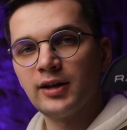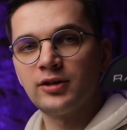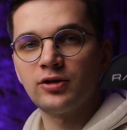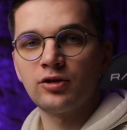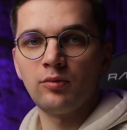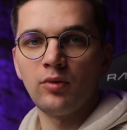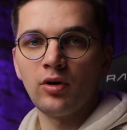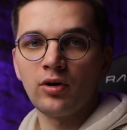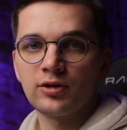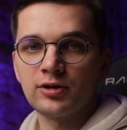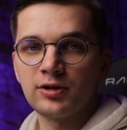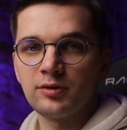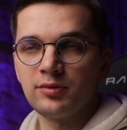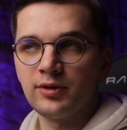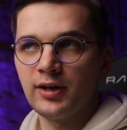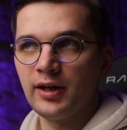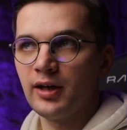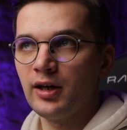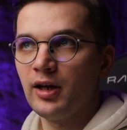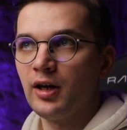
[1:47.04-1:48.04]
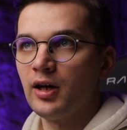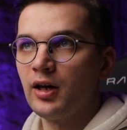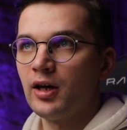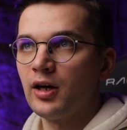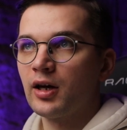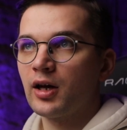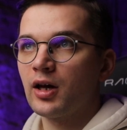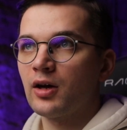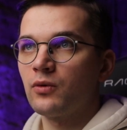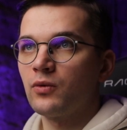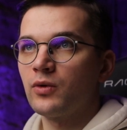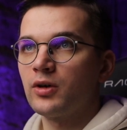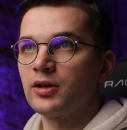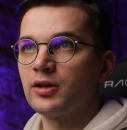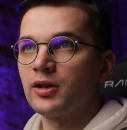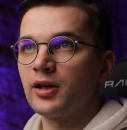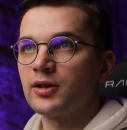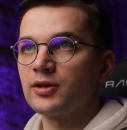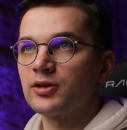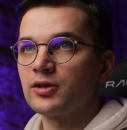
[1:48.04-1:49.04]
and Dropbox Replay have
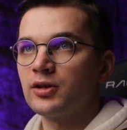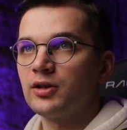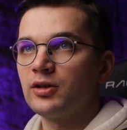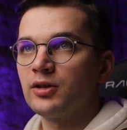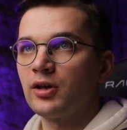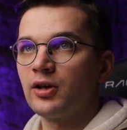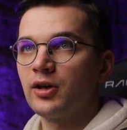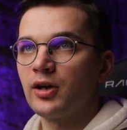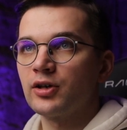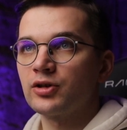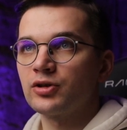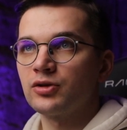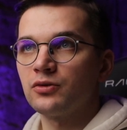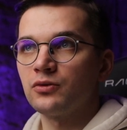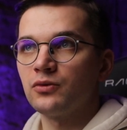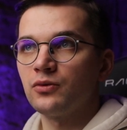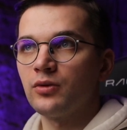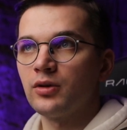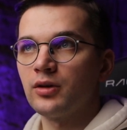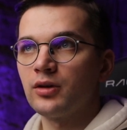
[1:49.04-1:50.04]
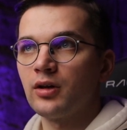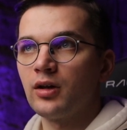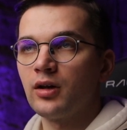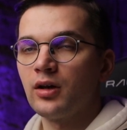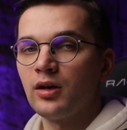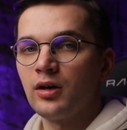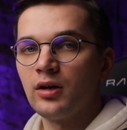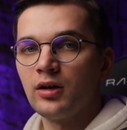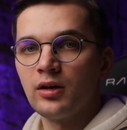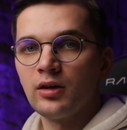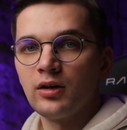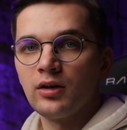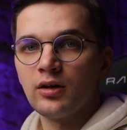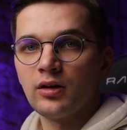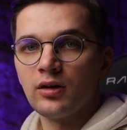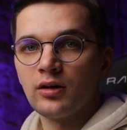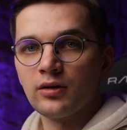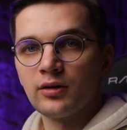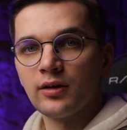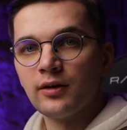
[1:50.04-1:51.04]
very nice integration with
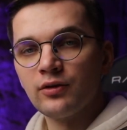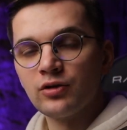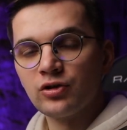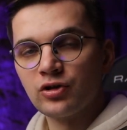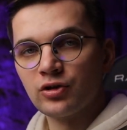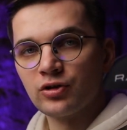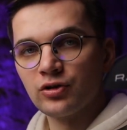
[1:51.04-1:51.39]
DaVinci